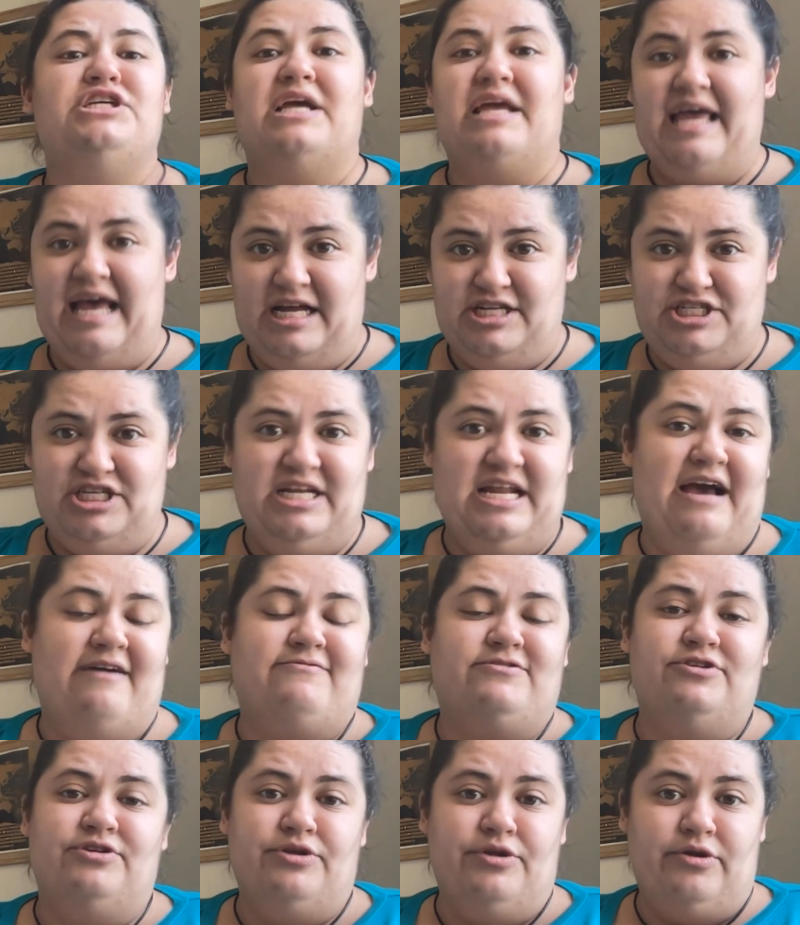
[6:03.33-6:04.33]
and catch an
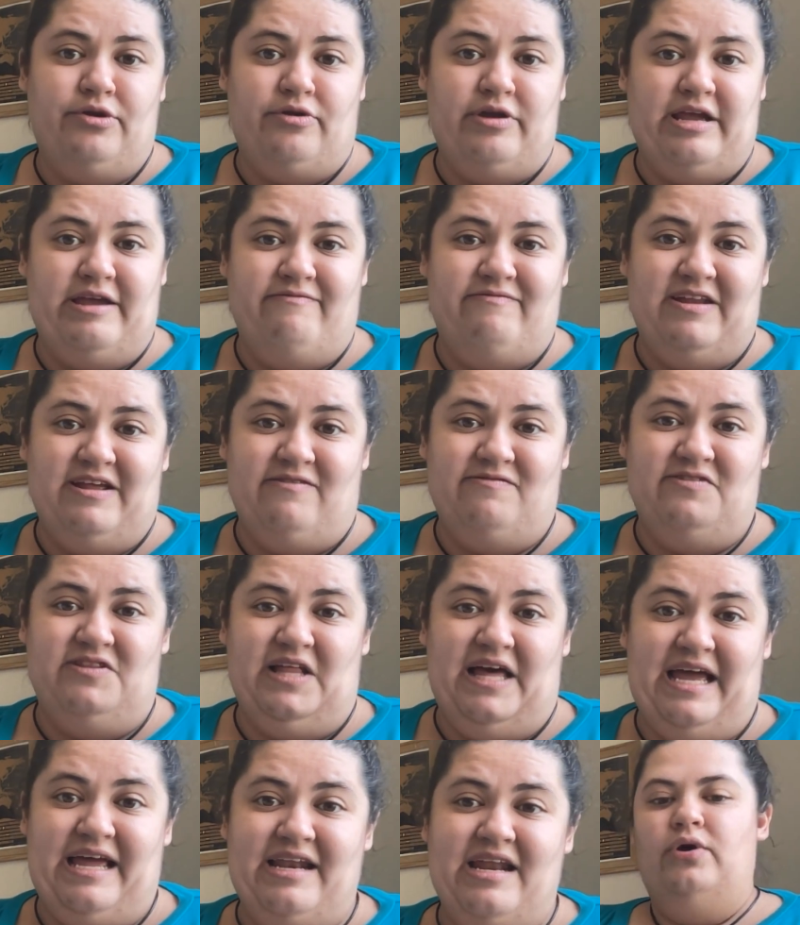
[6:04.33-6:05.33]
afternoon or evening
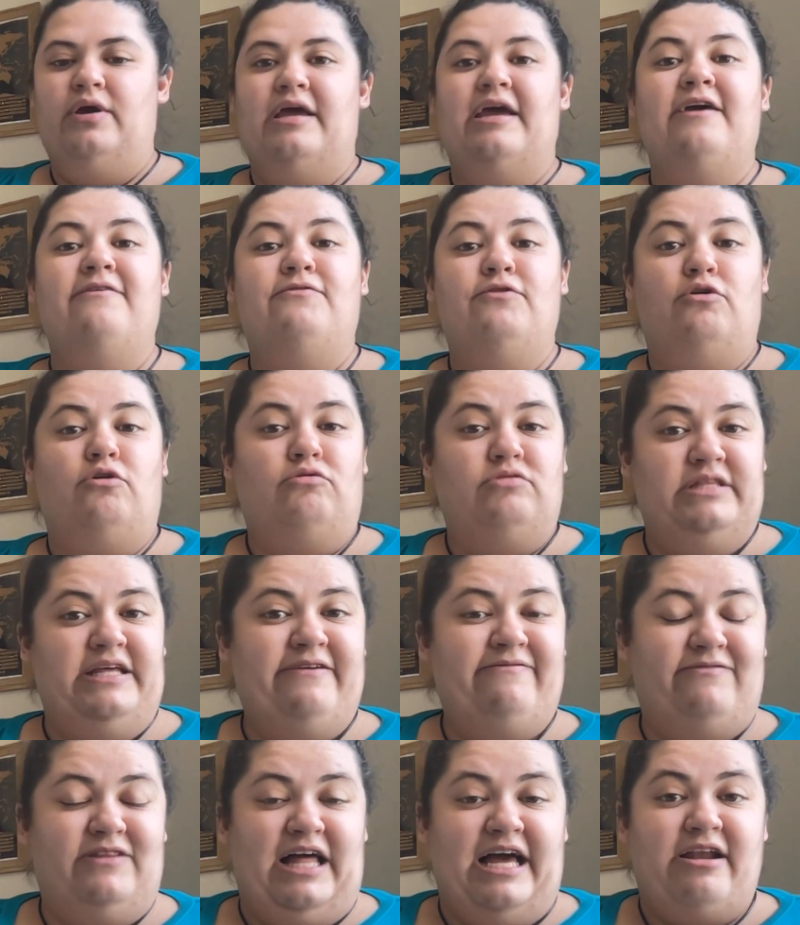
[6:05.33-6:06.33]
flight. If your only
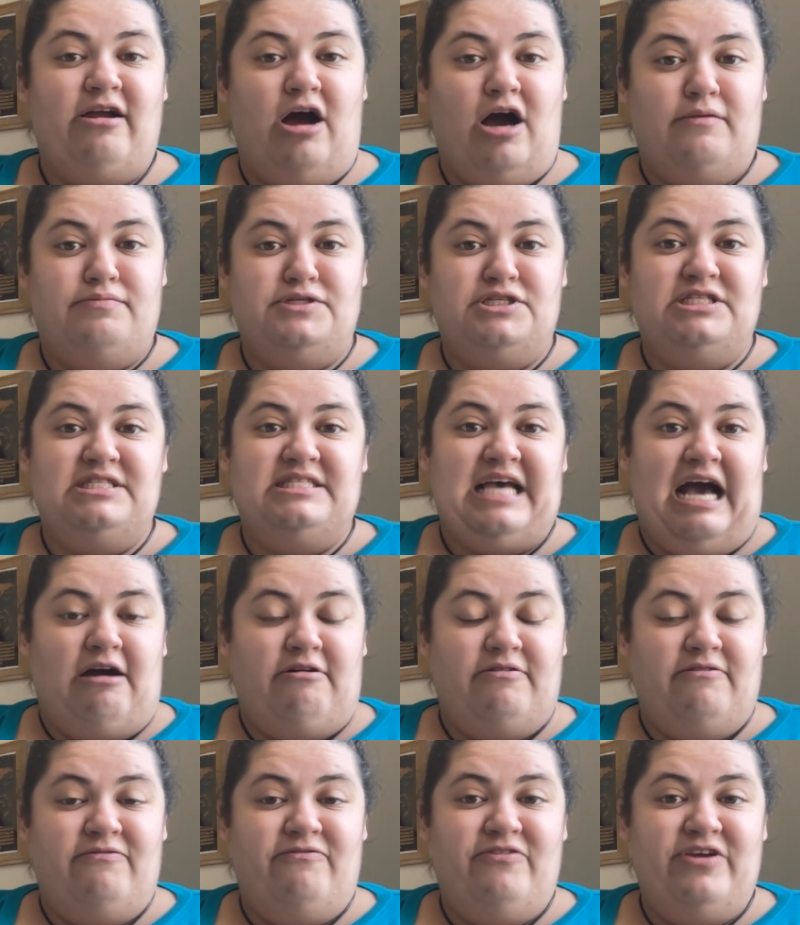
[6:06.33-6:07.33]
flight options
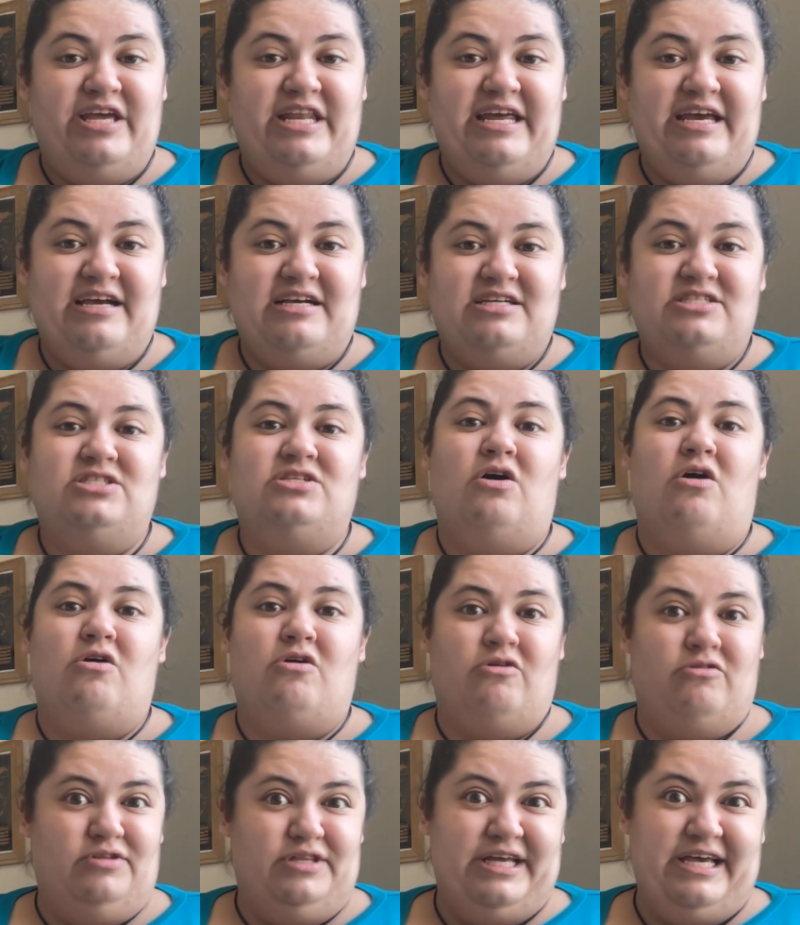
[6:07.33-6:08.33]
out of Phoenix are
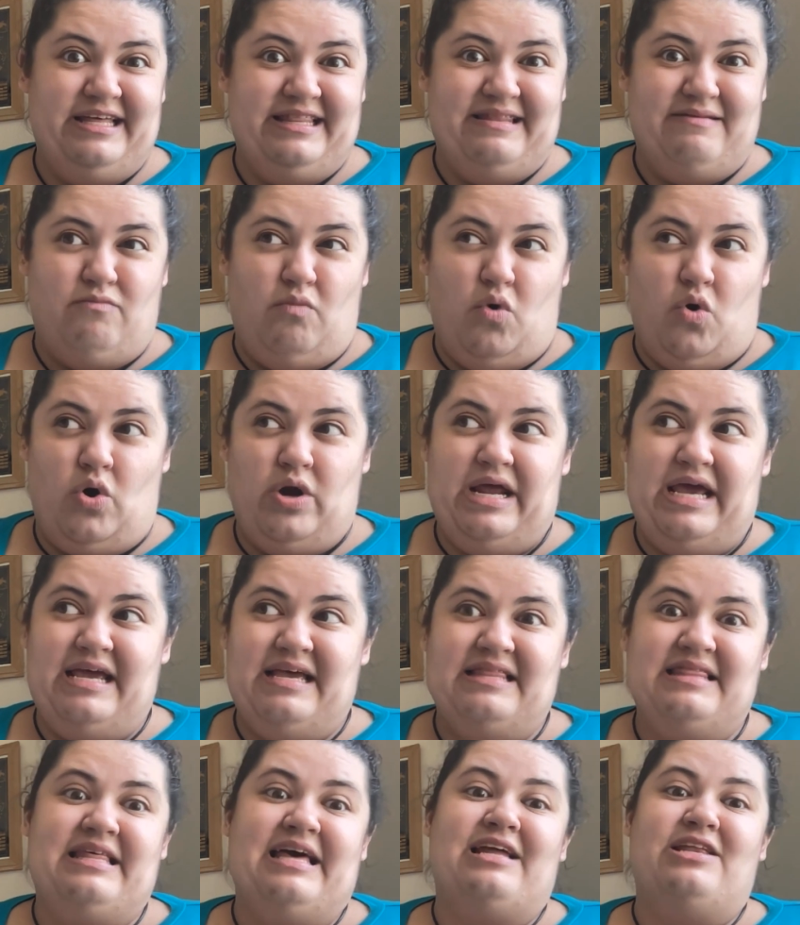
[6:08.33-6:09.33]
early in the
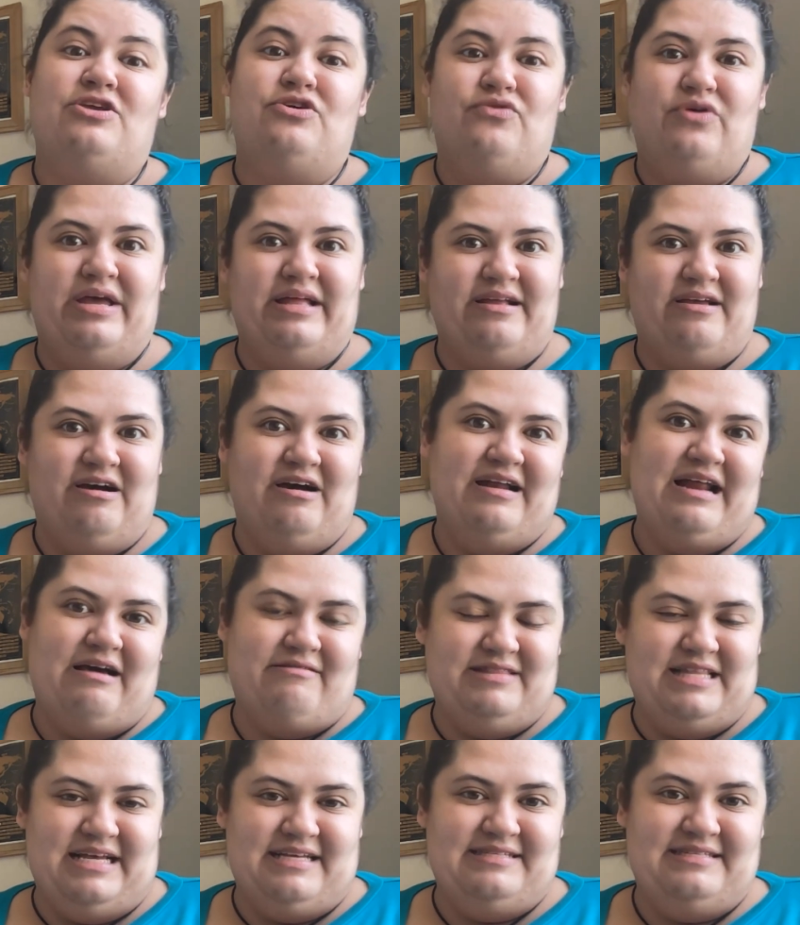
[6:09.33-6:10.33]
morning, then you can cut
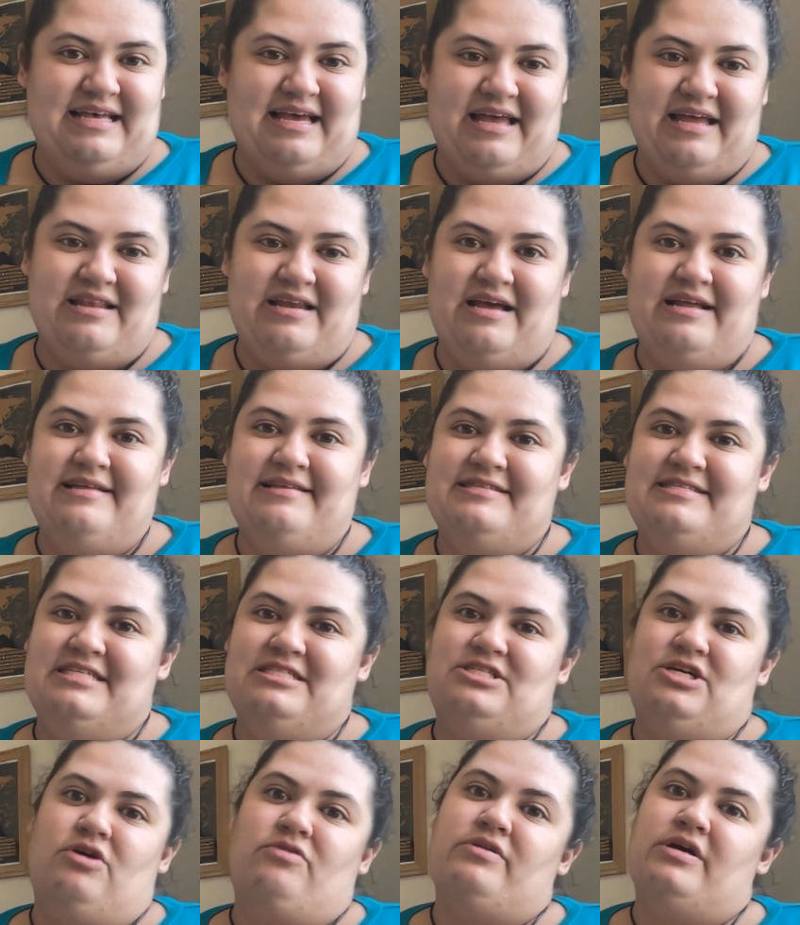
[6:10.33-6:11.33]
out that second night in
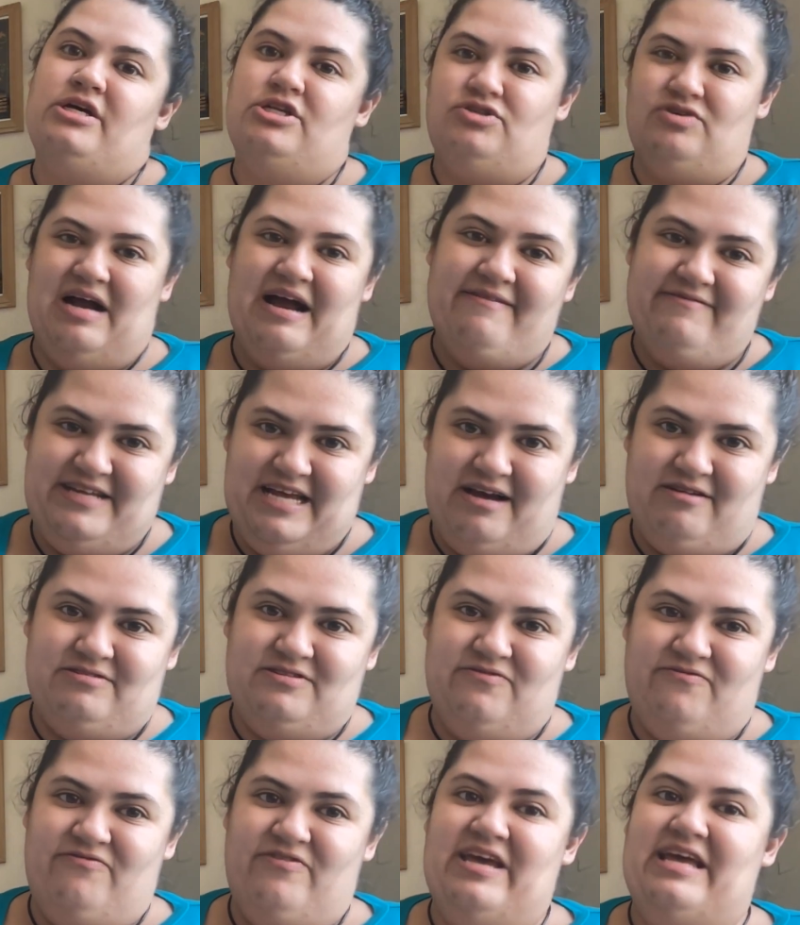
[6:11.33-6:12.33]
Sedona, drive down
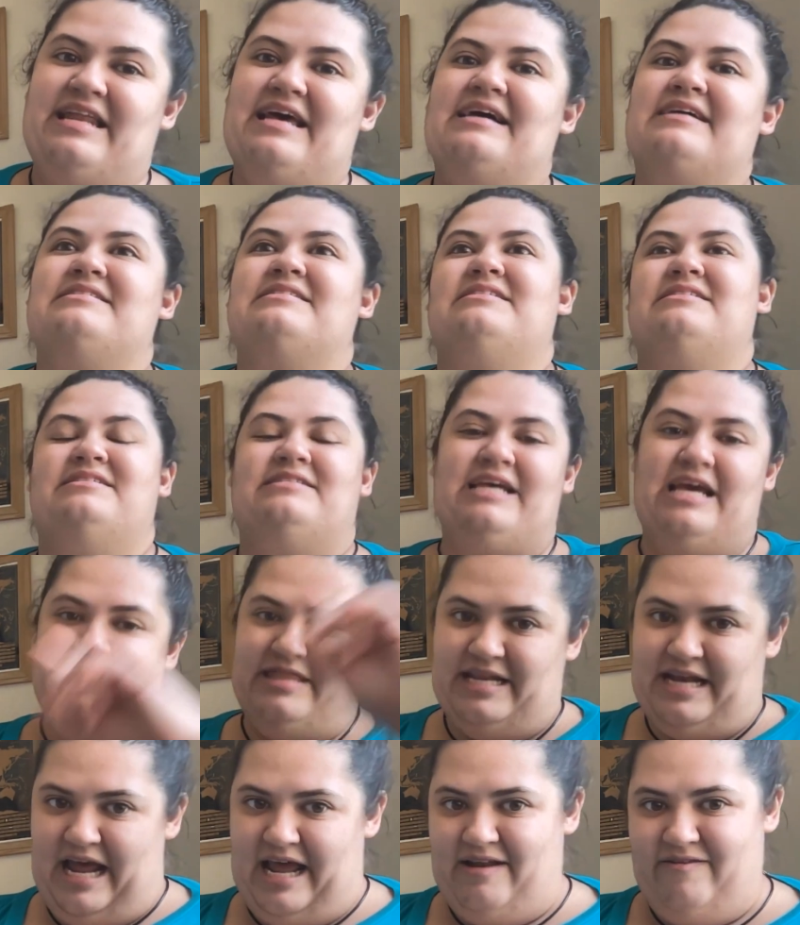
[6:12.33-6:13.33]
to Phoenix, stay
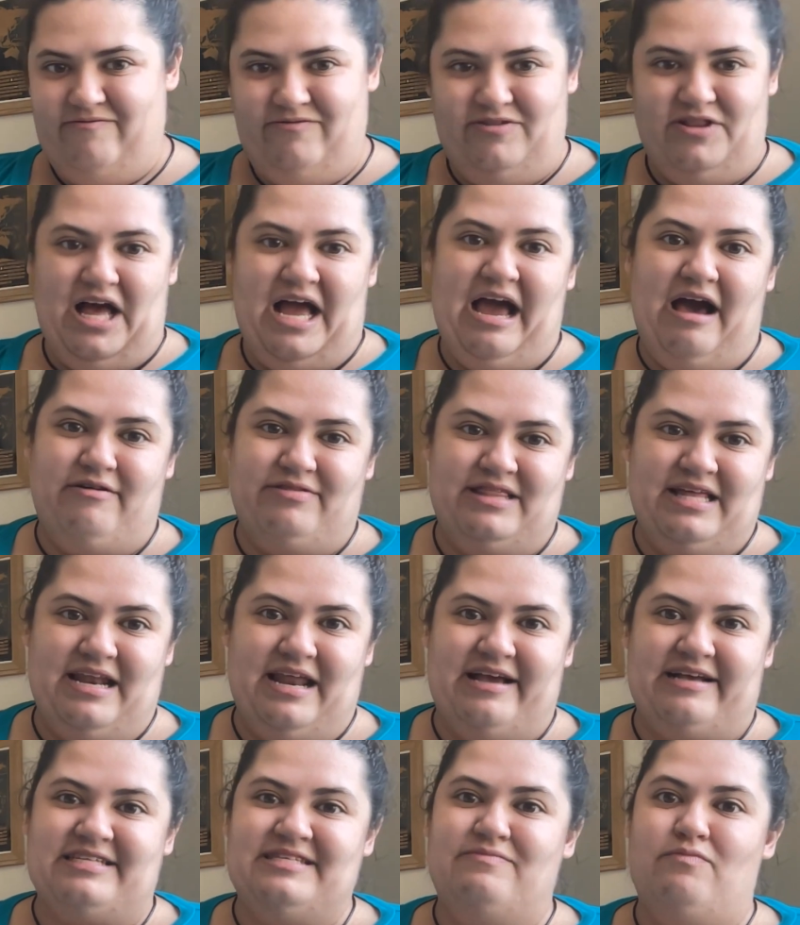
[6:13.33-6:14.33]
the night, and fly out the
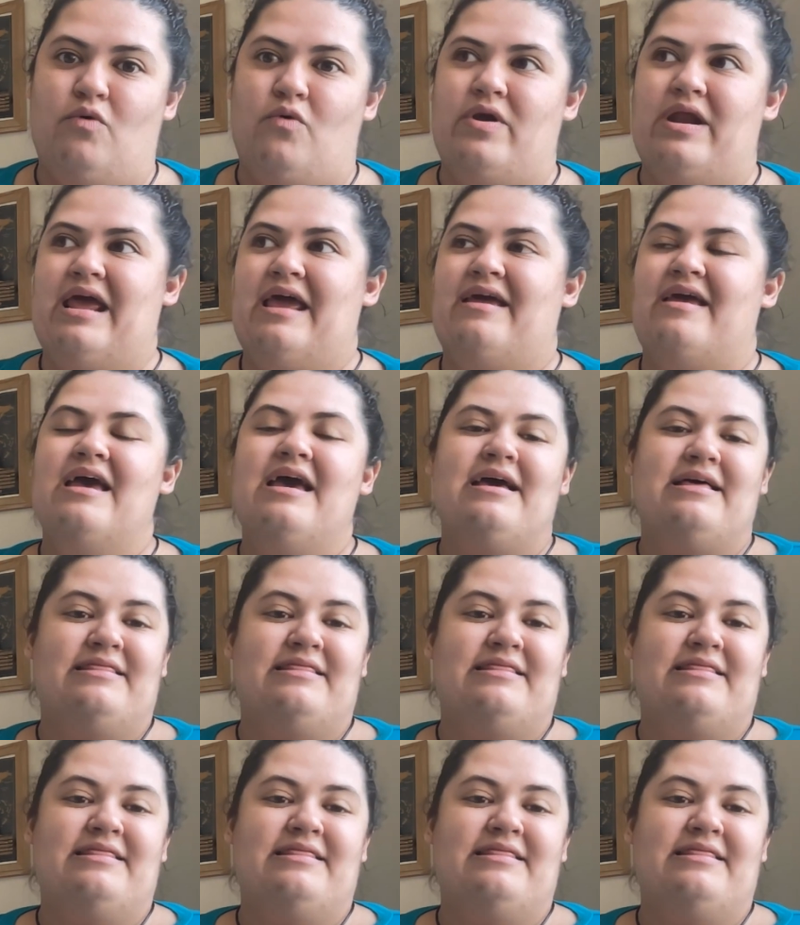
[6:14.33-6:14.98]
next morning.